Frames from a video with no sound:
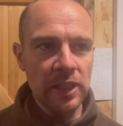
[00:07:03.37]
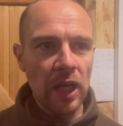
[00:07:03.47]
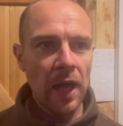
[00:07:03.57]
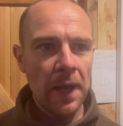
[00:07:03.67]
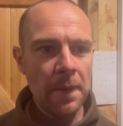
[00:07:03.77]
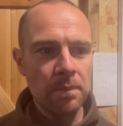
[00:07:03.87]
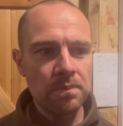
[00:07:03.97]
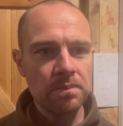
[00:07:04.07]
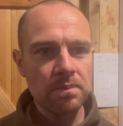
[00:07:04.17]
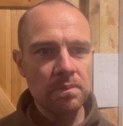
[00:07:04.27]

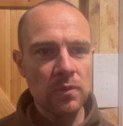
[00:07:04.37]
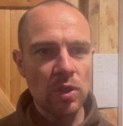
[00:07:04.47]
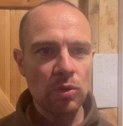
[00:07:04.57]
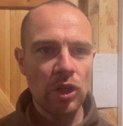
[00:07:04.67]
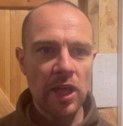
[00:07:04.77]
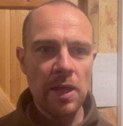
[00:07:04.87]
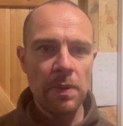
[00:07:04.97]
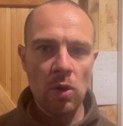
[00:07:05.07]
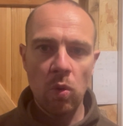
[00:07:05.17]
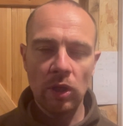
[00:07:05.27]
So I'm going to keep
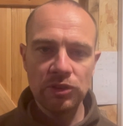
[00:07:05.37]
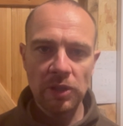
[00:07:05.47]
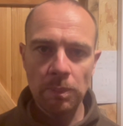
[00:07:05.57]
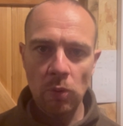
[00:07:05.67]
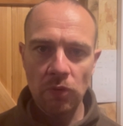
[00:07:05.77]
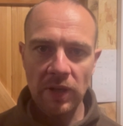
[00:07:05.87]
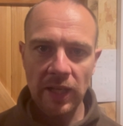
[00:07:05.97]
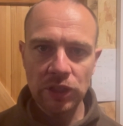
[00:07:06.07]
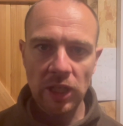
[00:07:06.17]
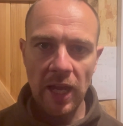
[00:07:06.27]
it quite simple for
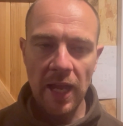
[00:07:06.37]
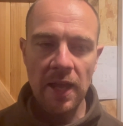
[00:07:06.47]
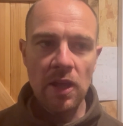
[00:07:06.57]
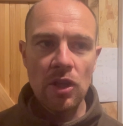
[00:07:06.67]
next year.